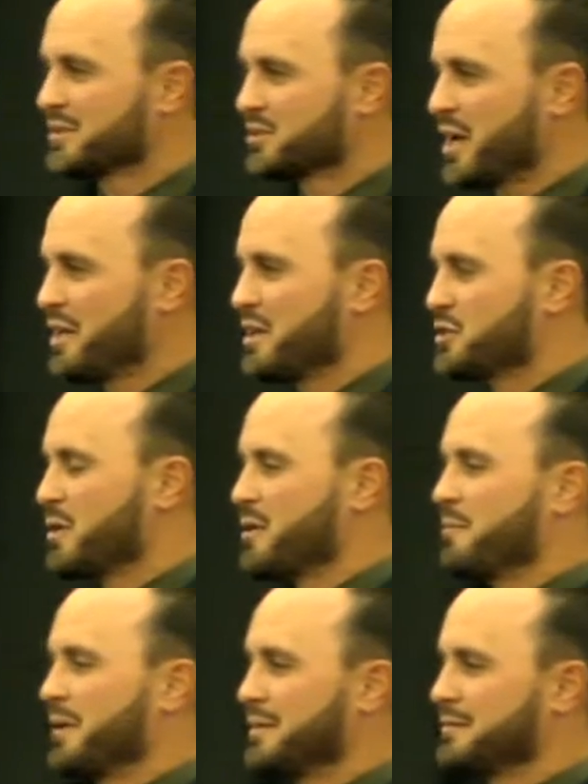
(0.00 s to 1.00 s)
Say this
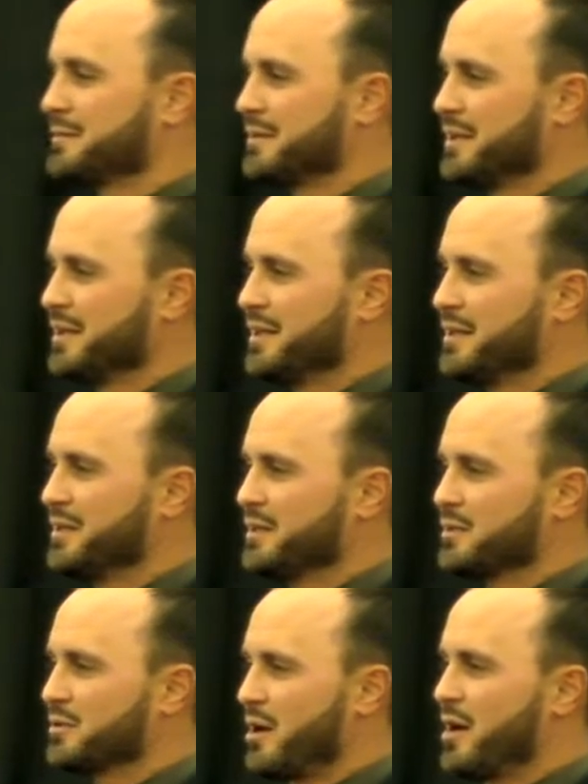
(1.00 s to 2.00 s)
with me.
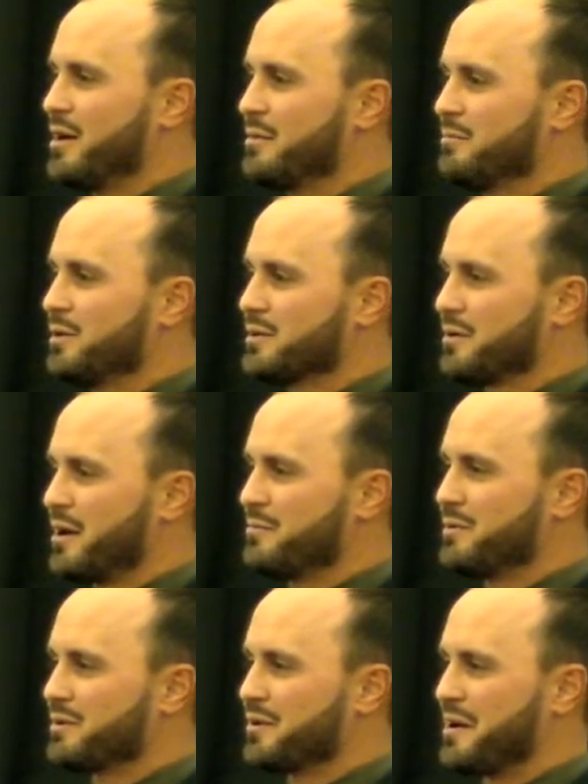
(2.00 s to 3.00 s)
Grumble,
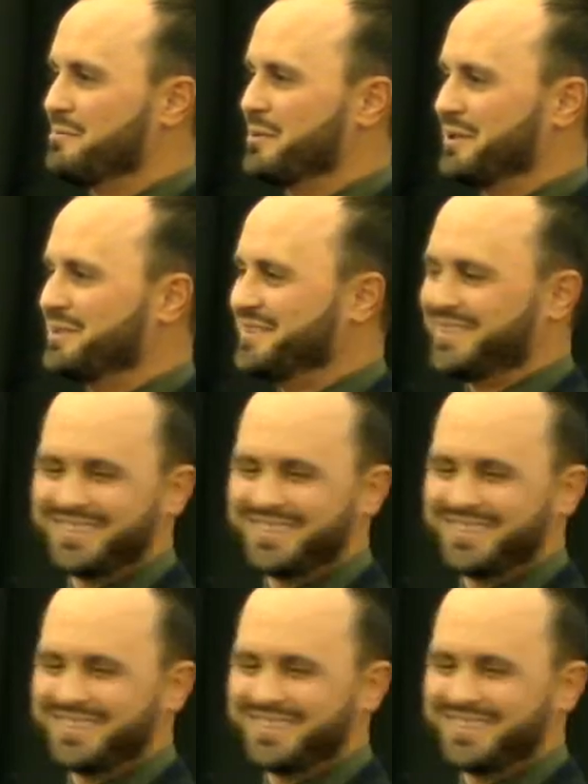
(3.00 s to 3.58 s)
grumble, grumble.